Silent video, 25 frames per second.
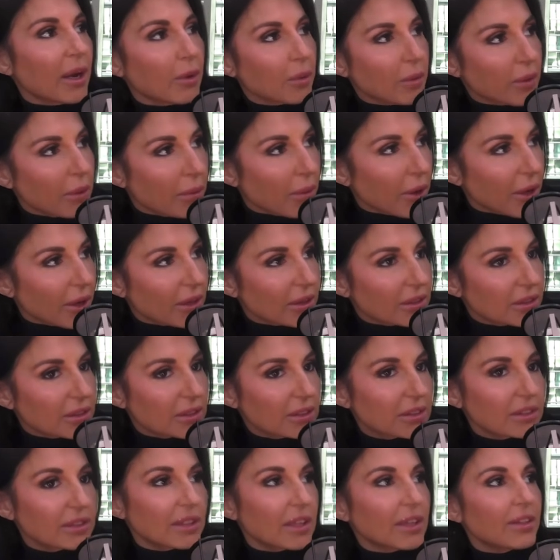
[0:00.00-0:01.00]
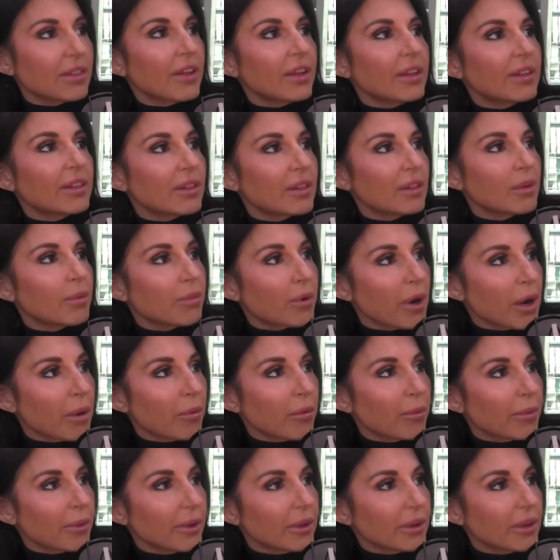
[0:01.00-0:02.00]
markets, because I think that the
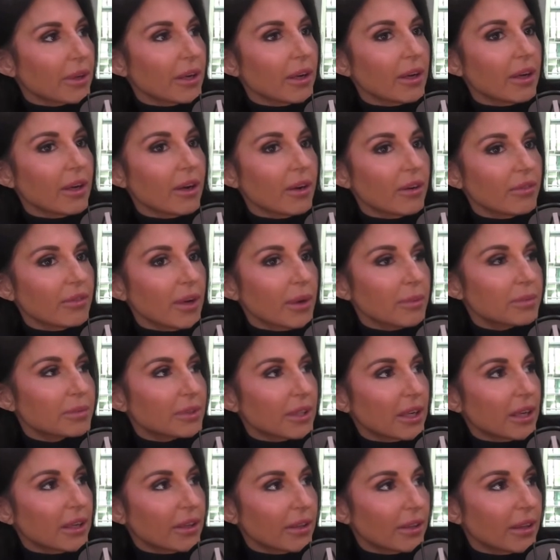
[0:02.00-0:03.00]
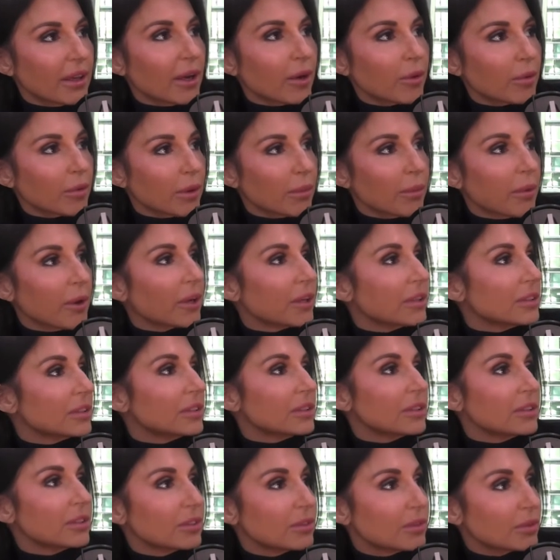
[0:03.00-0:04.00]
probability of upside in the equity markets
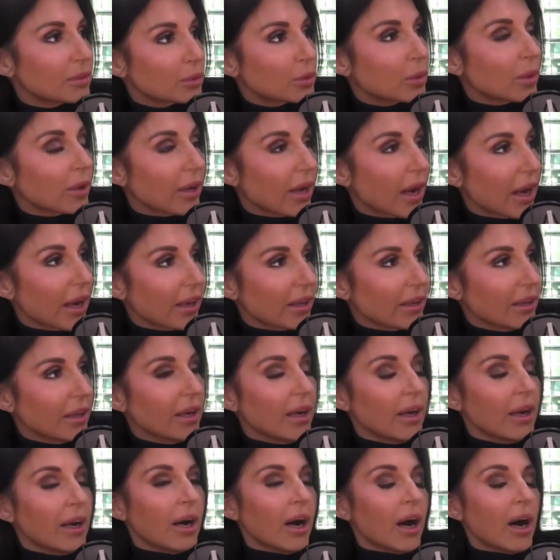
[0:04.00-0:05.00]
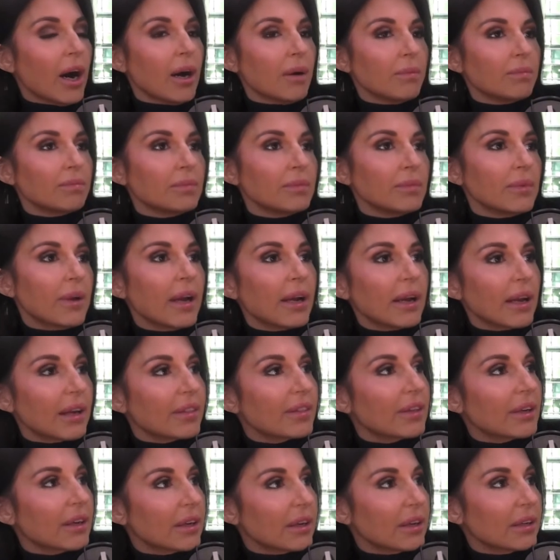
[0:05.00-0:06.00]
is quite high. And I
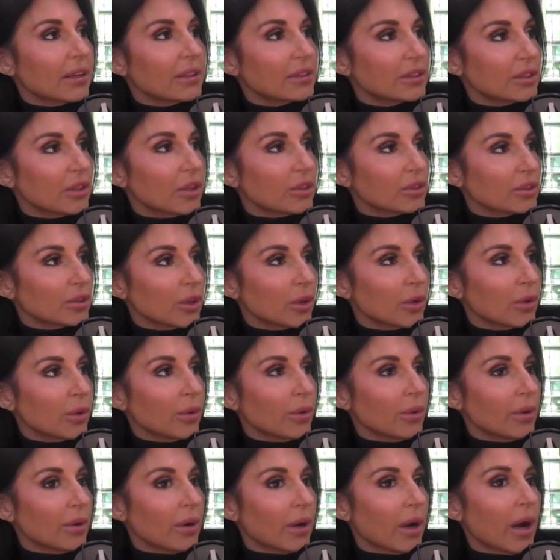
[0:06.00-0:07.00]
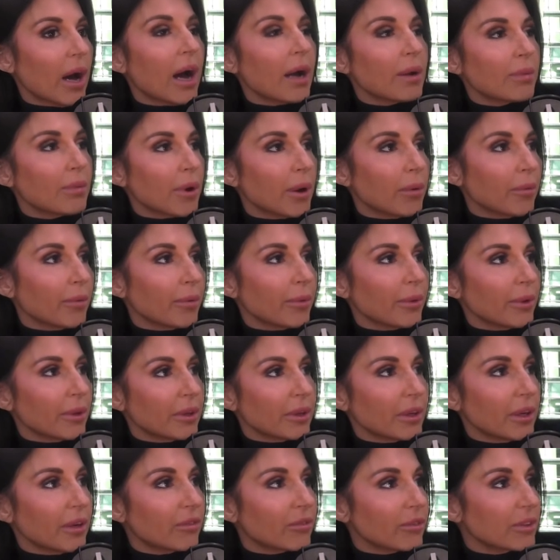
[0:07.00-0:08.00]
think it's also high
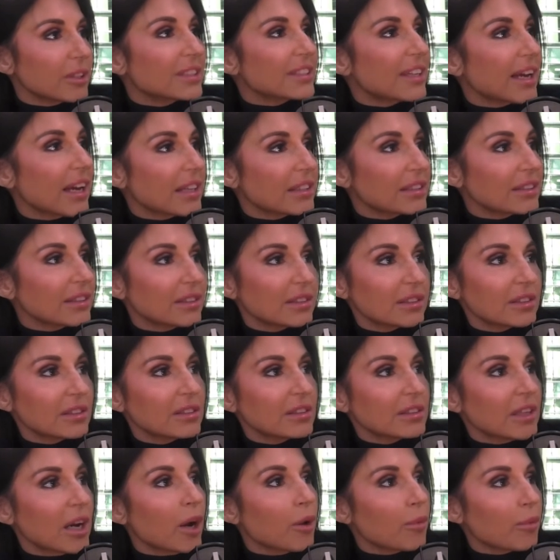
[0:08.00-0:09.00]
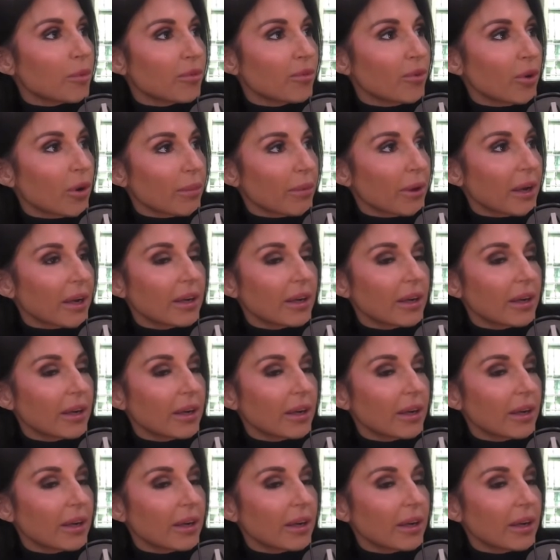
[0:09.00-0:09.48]
probability of risk assets outperforming.